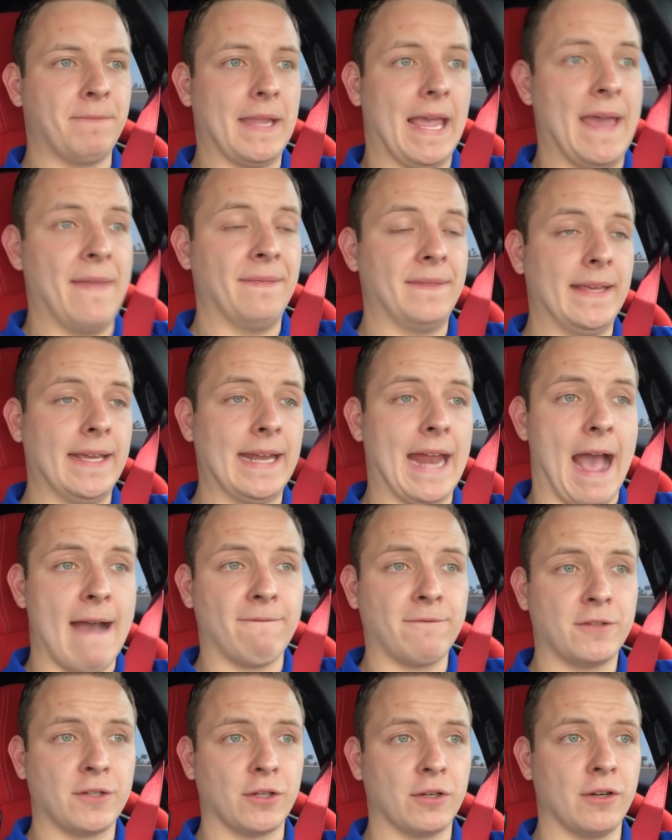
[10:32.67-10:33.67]
And then
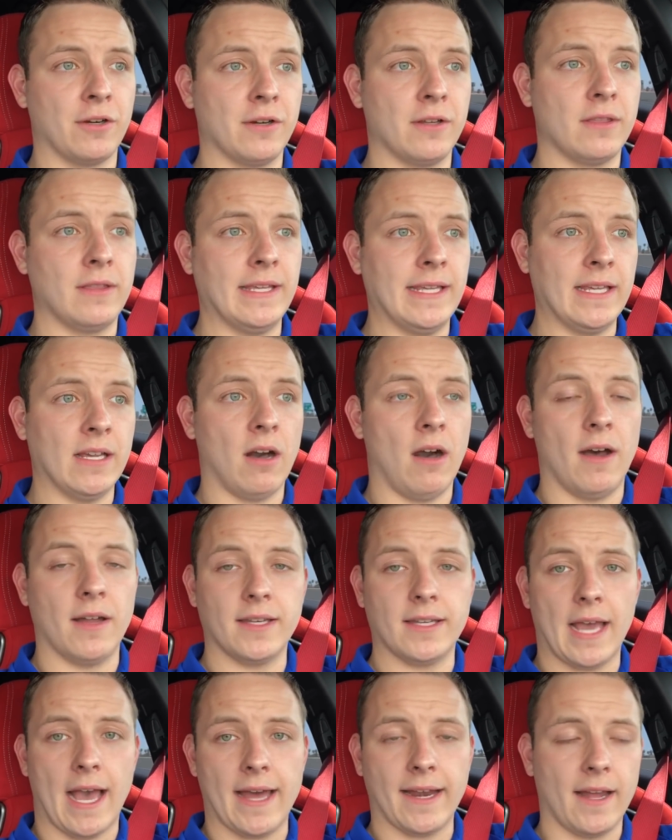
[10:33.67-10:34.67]
after the
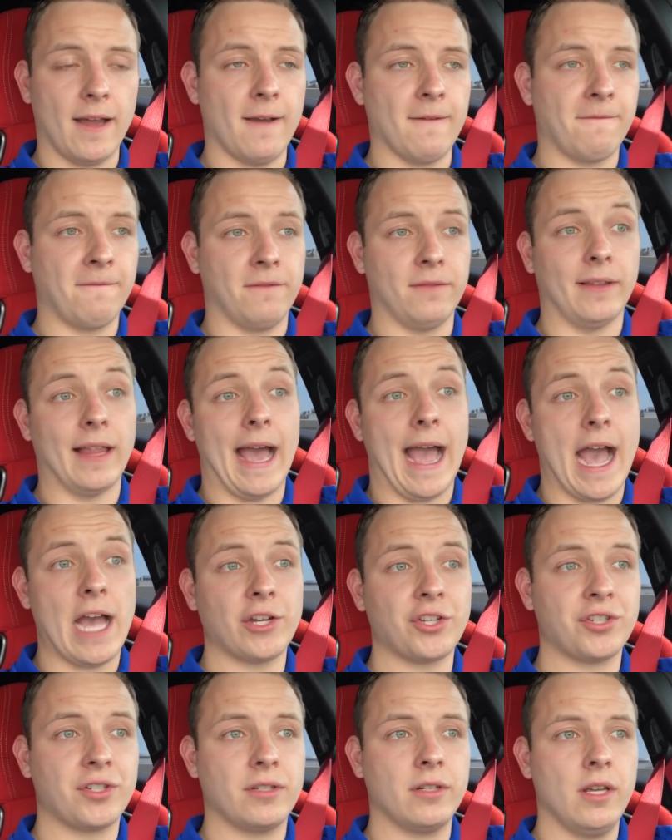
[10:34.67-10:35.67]
Hondata
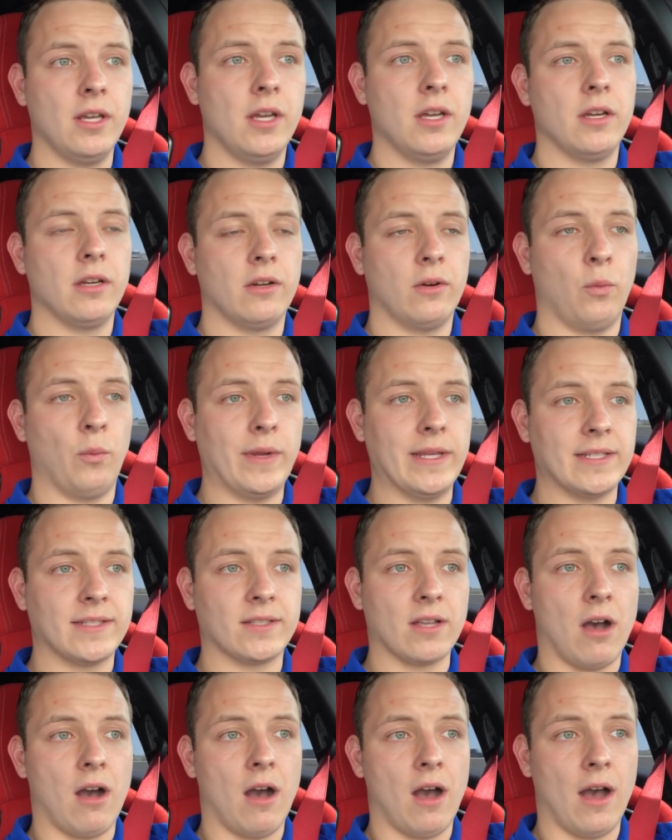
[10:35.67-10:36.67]
Flash, we
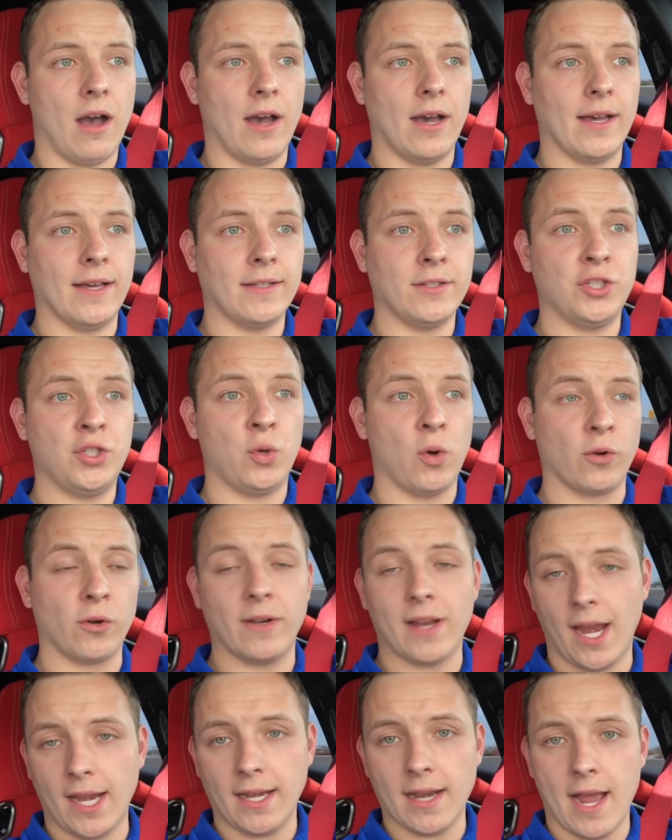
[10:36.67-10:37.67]
saw
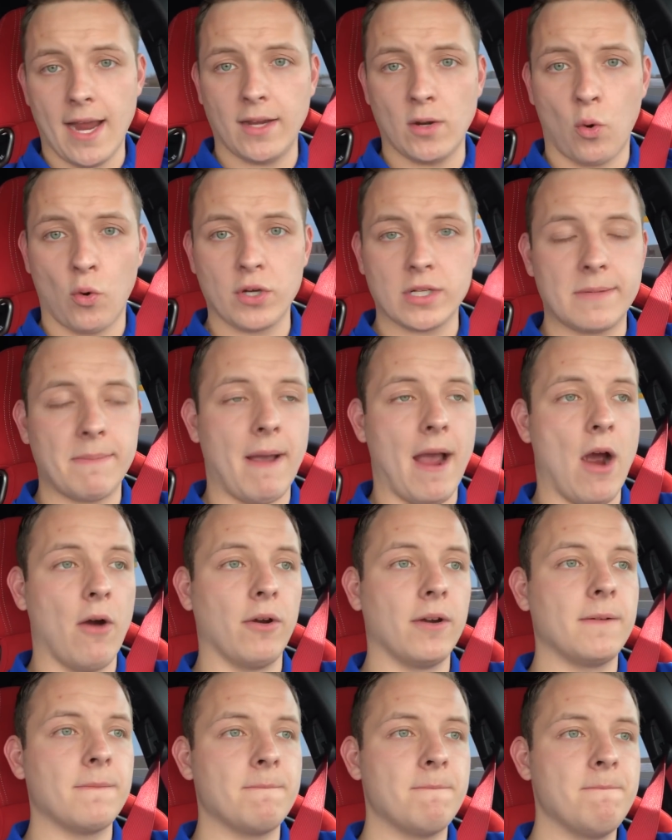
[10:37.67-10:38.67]
299
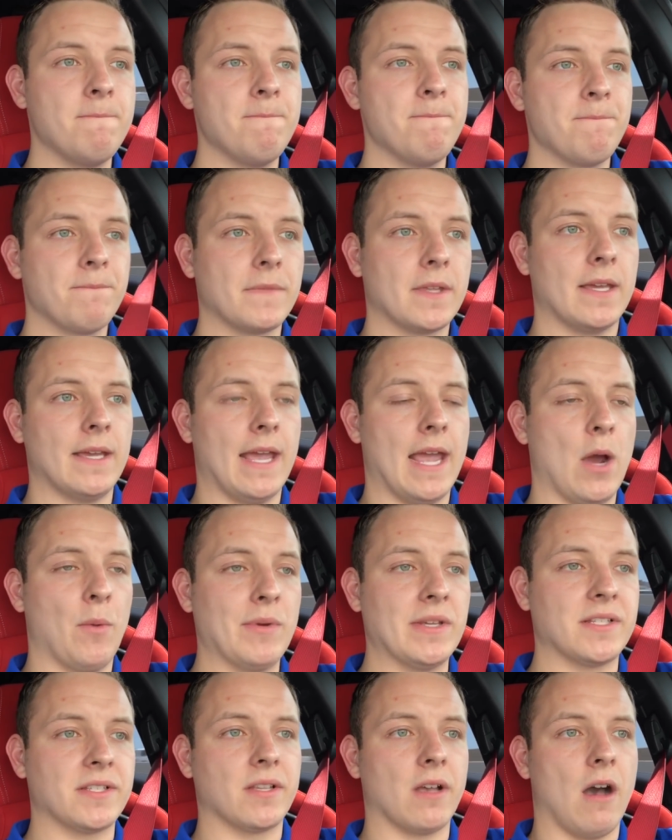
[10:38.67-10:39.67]
horsepower and
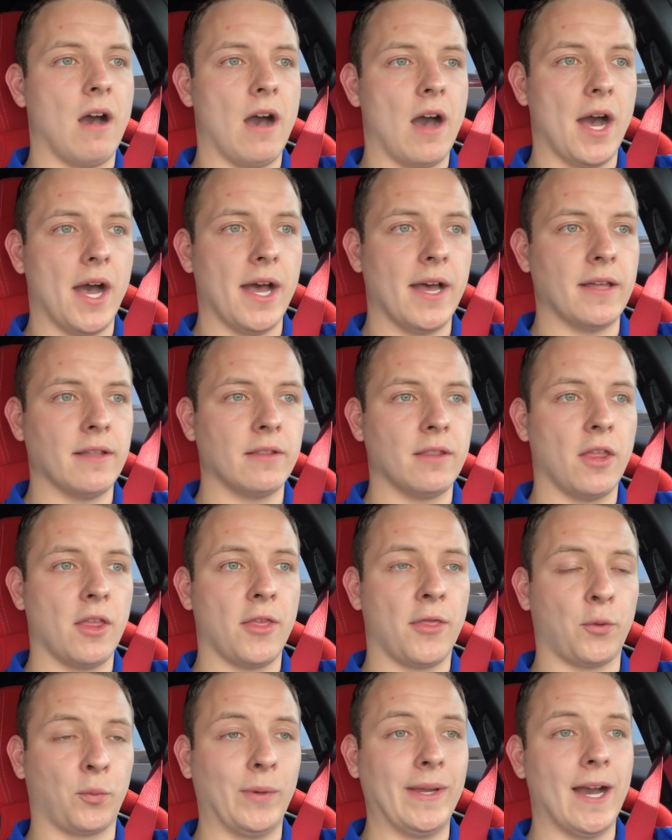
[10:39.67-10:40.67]
we saw
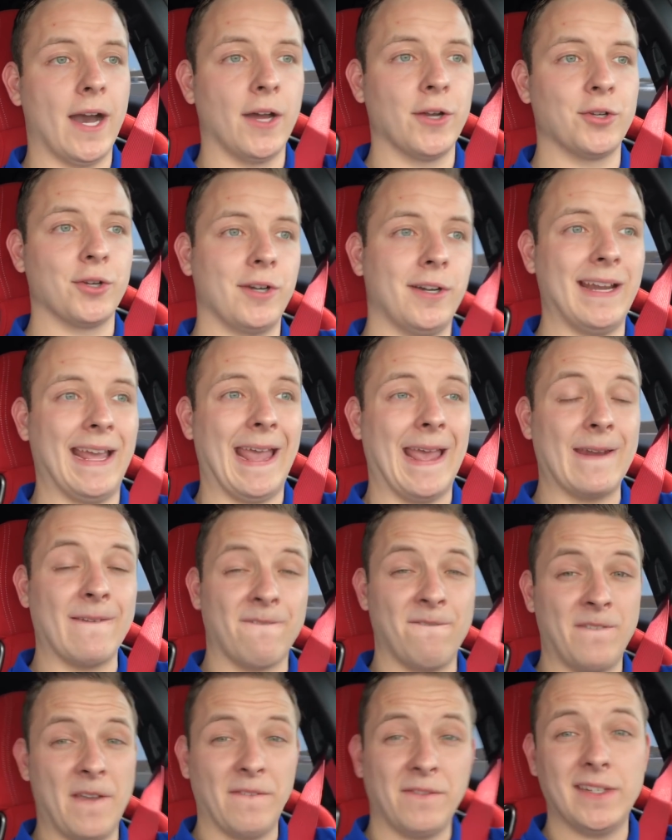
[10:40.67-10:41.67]

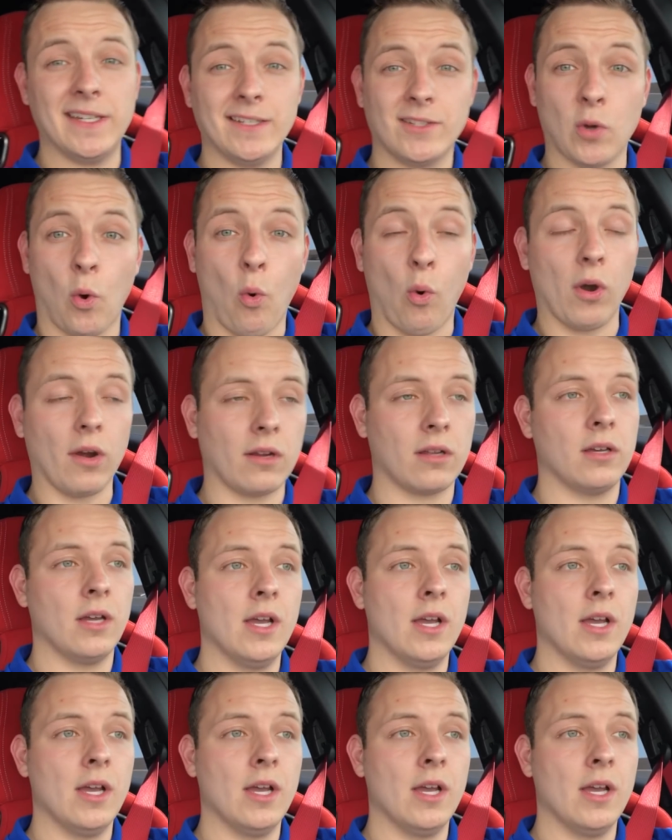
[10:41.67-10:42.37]
350 torque.